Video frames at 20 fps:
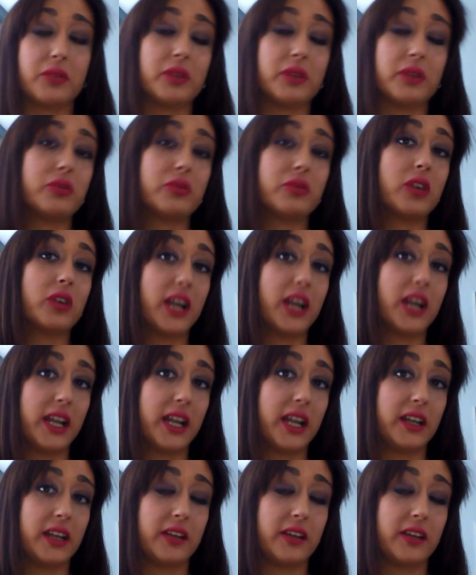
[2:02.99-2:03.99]
with four
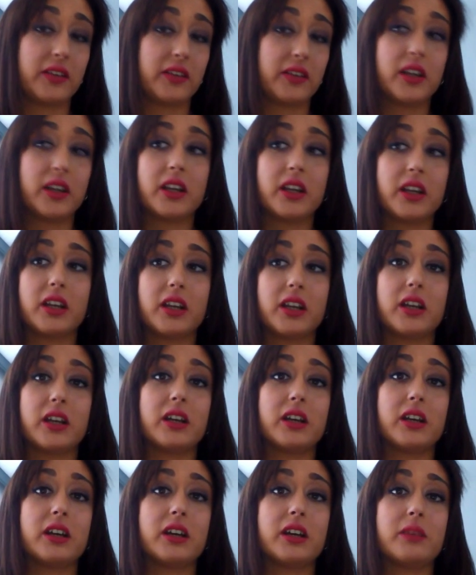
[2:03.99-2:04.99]
endings.
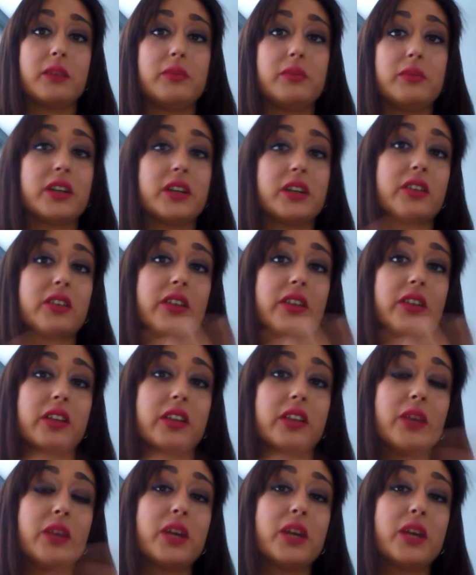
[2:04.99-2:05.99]
Because in the
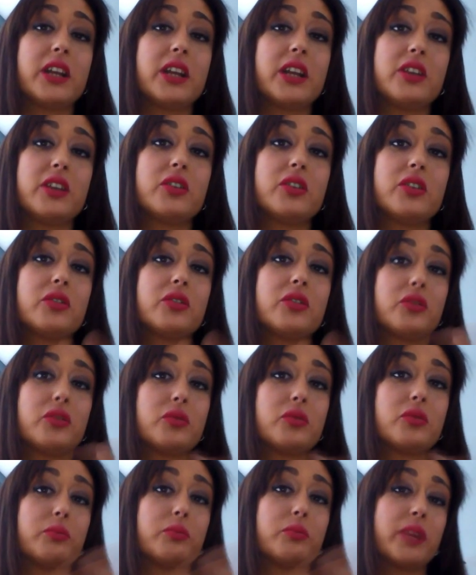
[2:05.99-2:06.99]
same way that you
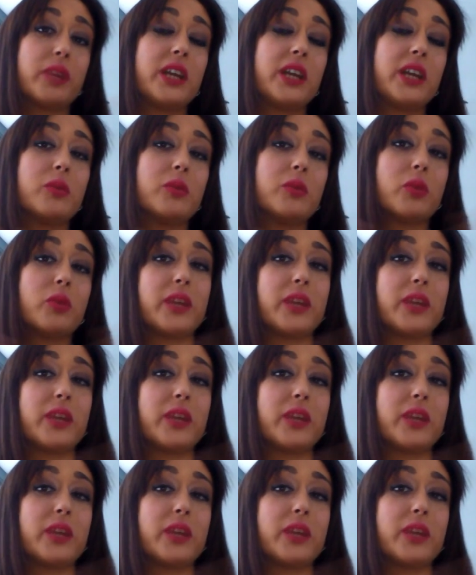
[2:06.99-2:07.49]
do primo,